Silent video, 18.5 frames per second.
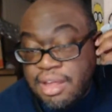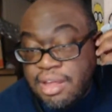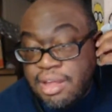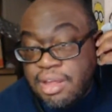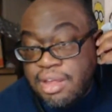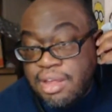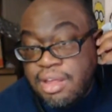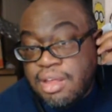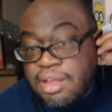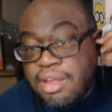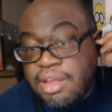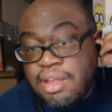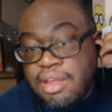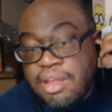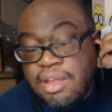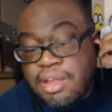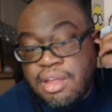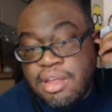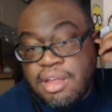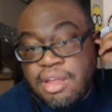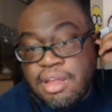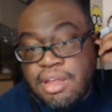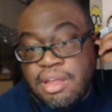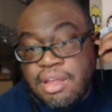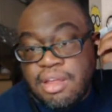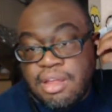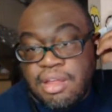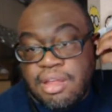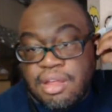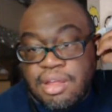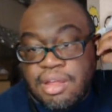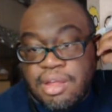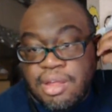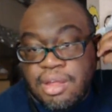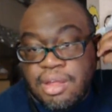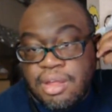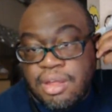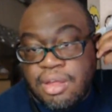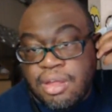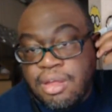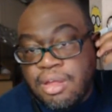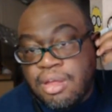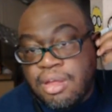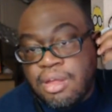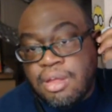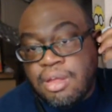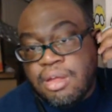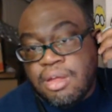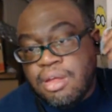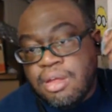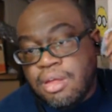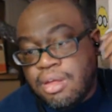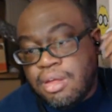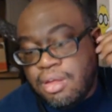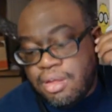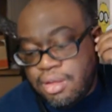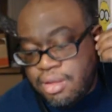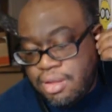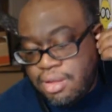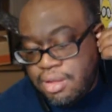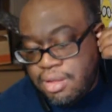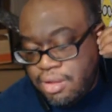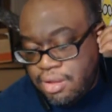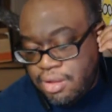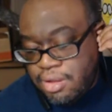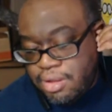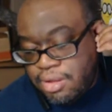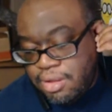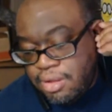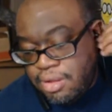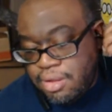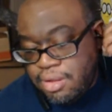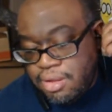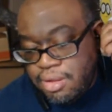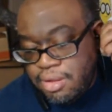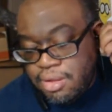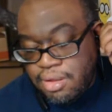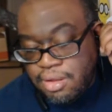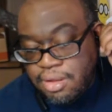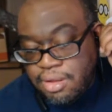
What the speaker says: No one is speaking in this clip.